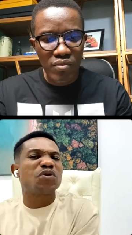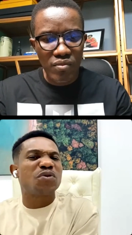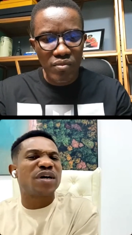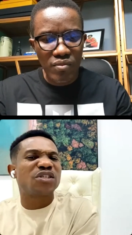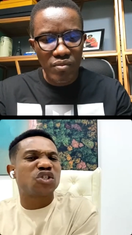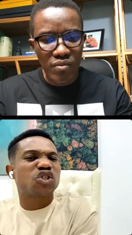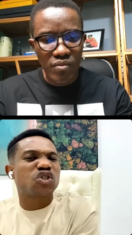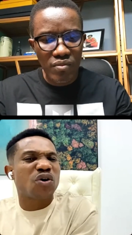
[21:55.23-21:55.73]

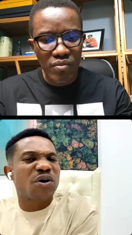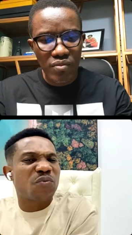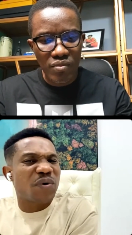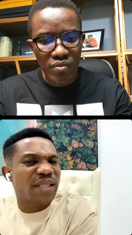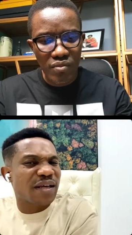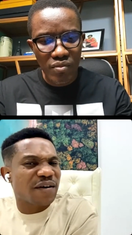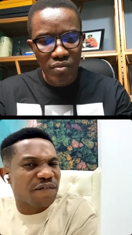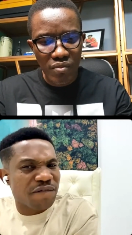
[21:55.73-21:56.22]
Speaker 1: you enjoy
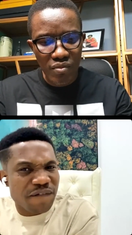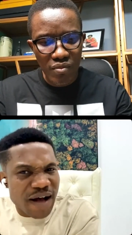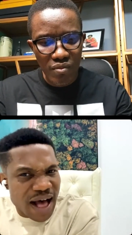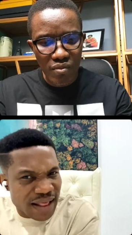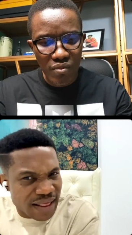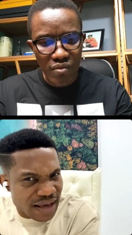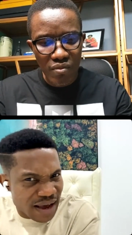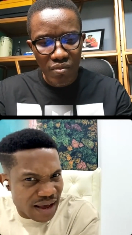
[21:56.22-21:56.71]
with the
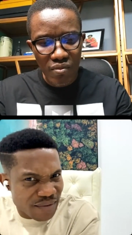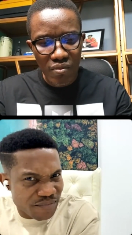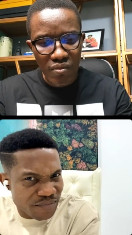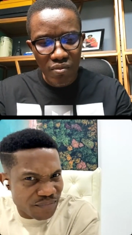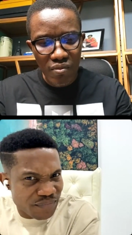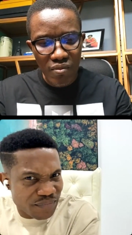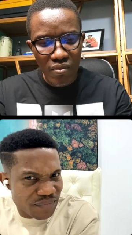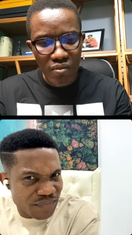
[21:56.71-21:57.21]
Father
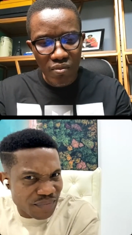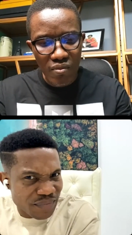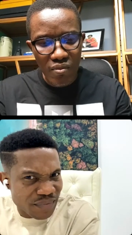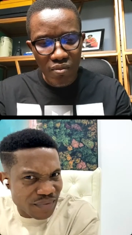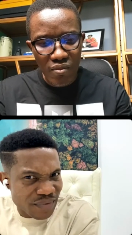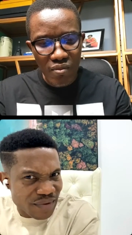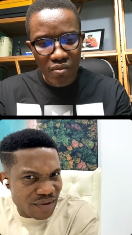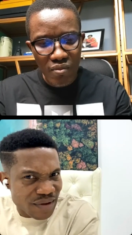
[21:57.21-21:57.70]

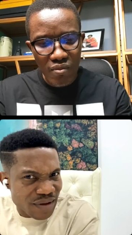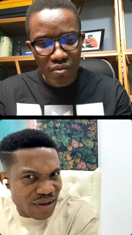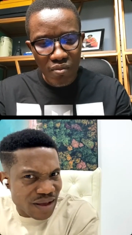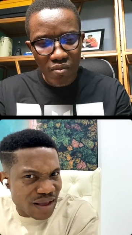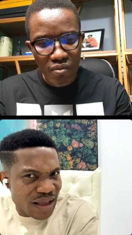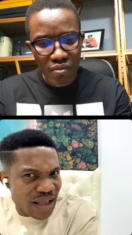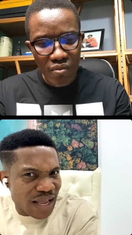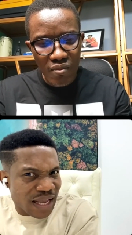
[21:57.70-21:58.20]

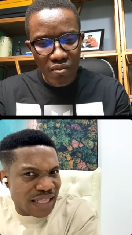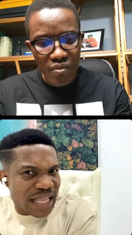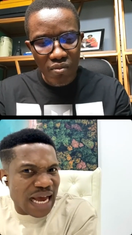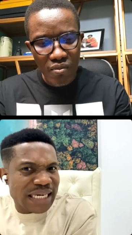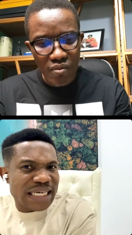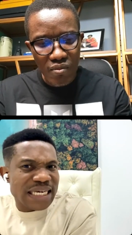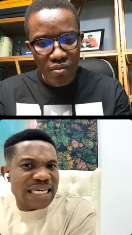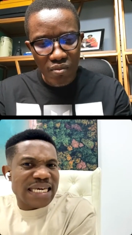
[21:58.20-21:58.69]
that
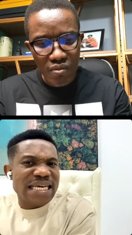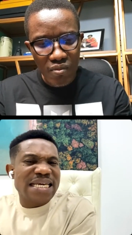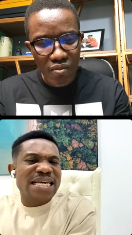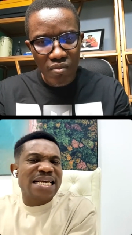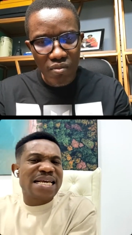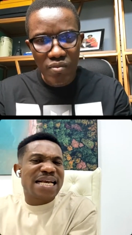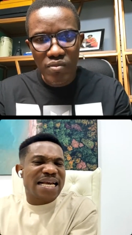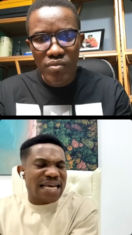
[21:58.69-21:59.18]
mm.
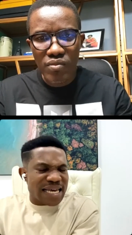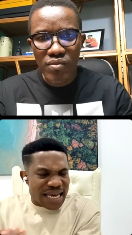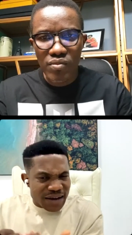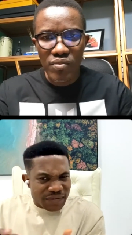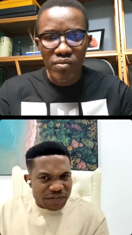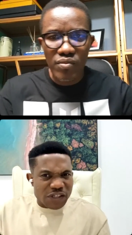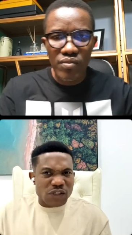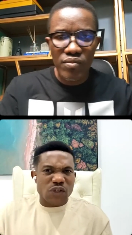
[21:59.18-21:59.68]
He
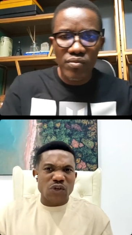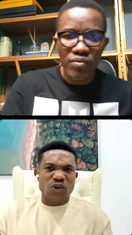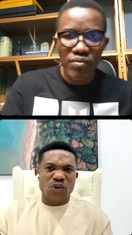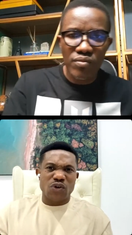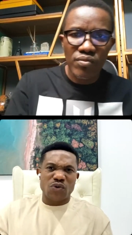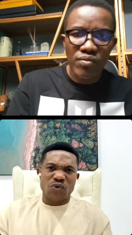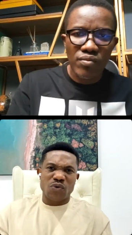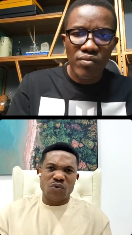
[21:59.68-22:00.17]
gives to
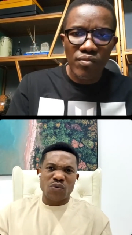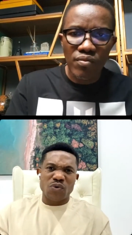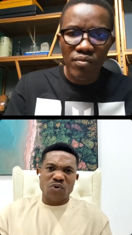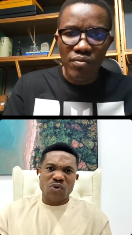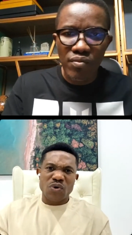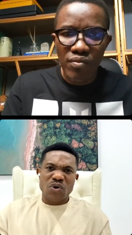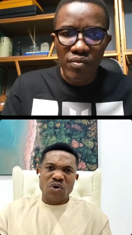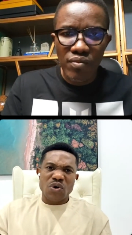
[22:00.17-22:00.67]
you
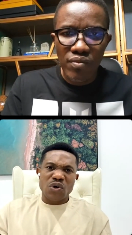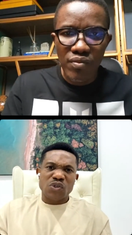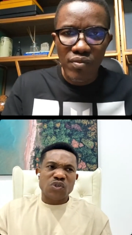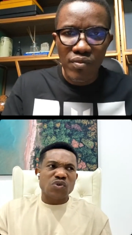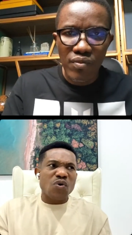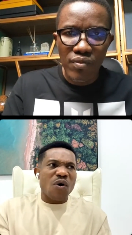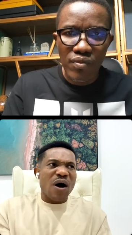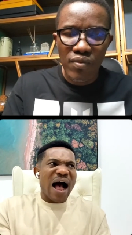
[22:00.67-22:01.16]

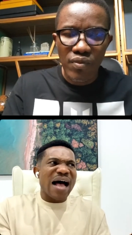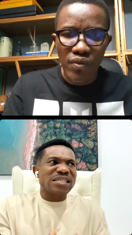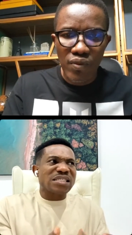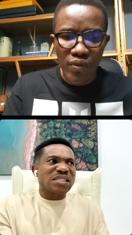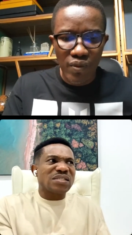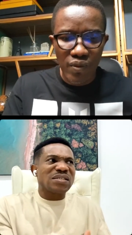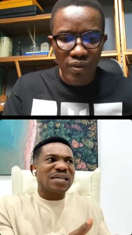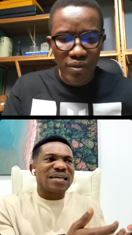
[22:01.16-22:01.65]
so
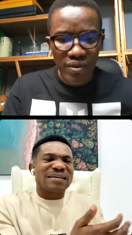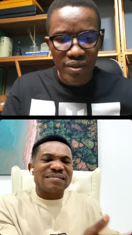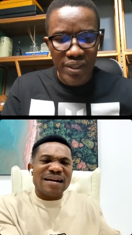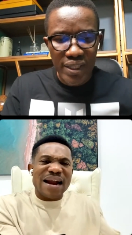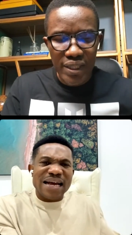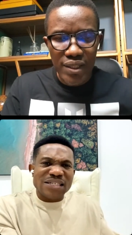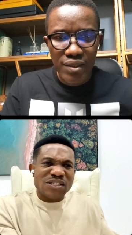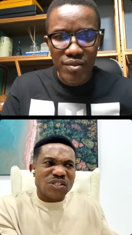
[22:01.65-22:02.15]
as to
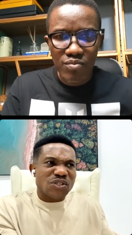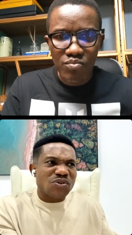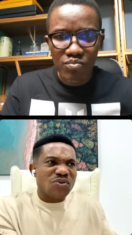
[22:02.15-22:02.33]
grant